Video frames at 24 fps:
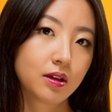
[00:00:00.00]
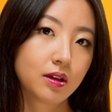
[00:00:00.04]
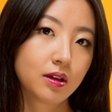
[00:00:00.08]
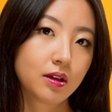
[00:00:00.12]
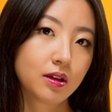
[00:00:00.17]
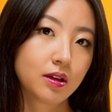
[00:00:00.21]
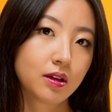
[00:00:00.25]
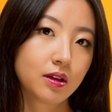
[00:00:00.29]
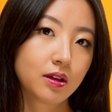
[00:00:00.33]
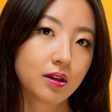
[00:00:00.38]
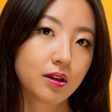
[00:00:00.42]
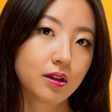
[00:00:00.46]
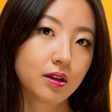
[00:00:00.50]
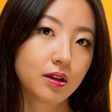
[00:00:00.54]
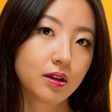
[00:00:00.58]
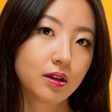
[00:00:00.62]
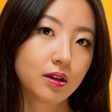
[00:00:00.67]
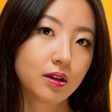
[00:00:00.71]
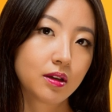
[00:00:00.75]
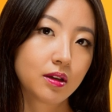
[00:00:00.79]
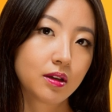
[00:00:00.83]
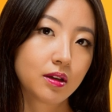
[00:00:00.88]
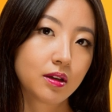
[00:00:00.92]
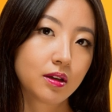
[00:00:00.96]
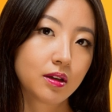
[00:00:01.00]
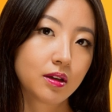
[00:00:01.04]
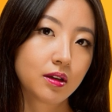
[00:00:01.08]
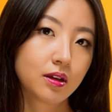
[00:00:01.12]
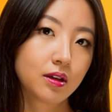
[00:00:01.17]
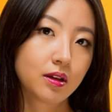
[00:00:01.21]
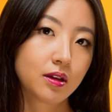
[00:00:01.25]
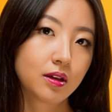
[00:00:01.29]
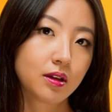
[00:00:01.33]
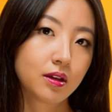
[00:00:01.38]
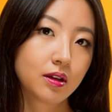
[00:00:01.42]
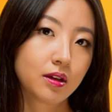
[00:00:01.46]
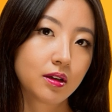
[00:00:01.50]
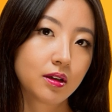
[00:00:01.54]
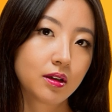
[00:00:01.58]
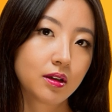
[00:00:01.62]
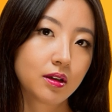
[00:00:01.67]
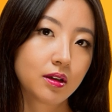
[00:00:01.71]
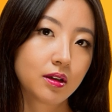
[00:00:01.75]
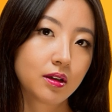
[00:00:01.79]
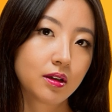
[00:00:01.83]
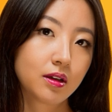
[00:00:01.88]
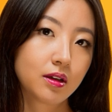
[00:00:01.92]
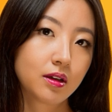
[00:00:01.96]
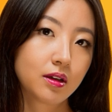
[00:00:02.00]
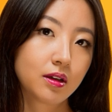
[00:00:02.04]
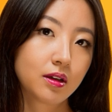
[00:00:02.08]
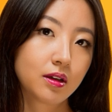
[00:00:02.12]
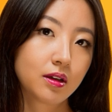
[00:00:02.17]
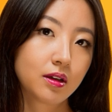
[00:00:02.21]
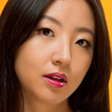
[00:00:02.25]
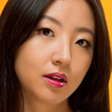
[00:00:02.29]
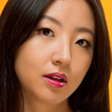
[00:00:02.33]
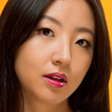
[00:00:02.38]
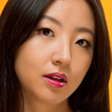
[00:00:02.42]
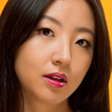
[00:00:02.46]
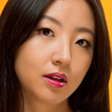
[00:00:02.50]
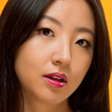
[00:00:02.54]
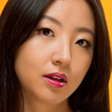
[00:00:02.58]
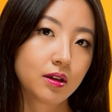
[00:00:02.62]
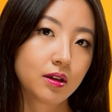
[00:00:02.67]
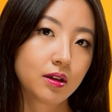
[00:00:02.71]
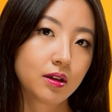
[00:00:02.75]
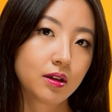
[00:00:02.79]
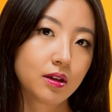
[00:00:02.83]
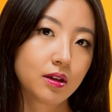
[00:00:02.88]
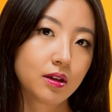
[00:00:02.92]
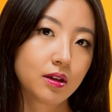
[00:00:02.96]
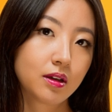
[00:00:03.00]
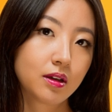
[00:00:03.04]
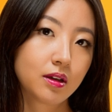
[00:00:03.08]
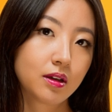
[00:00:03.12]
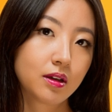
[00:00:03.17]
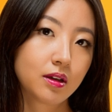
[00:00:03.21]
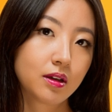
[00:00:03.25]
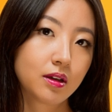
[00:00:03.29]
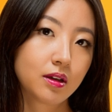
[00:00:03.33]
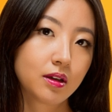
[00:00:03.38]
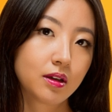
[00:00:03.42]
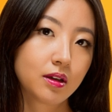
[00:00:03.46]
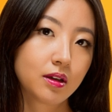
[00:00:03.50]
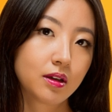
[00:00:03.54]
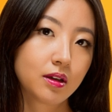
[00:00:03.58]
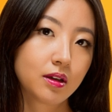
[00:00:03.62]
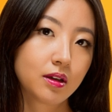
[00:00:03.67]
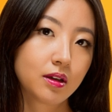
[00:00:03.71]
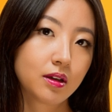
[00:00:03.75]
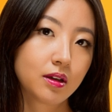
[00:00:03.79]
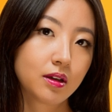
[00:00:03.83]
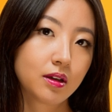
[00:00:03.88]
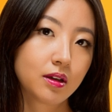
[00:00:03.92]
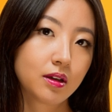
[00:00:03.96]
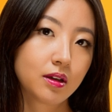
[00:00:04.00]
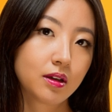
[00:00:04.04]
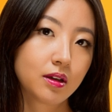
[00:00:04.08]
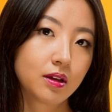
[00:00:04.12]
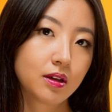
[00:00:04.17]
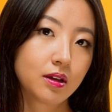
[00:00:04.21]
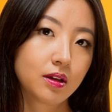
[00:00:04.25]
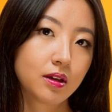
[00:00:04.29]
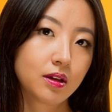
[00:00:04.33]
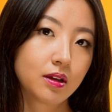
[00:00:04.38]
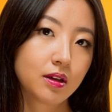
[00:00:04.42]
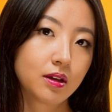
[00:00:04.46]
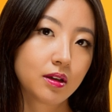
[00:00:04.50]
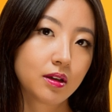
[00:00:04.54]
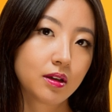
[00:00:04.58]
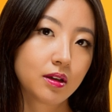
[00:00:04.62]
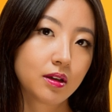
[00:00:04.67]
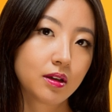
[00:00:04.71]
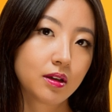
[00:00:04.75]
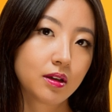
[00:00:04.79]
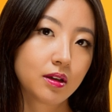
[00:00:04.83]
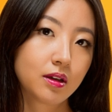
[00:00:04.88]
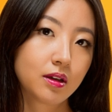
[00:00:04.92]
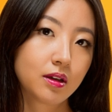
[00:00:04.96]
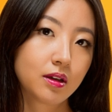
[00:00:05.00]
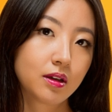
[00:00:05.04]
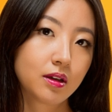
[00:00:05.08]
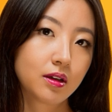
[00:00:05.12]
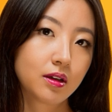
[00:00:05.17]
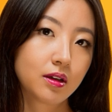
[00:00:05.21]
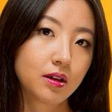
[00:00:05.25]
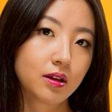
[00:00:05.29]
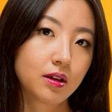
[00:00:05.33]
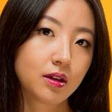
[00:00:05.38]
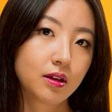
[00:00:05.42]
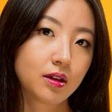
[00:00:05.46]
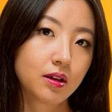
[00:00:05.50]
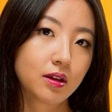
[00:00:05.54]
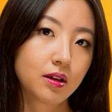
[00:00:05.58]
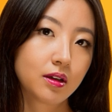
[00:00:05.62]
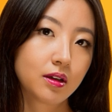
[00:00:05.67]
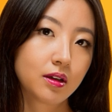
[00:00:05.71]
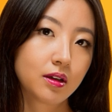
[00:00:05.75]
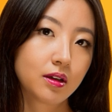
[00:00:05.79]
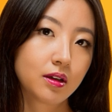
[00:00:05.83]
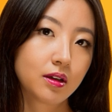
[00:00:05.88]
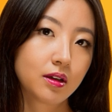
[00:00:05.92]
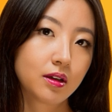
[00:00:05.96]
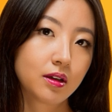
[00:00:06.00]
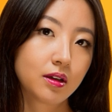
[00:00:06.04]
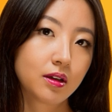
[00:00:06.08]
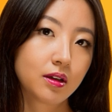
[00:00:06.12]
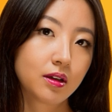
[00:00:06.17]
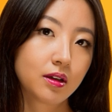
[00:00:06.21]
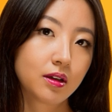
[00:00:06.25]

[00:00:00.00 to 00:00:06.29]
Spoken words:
(no lip movement)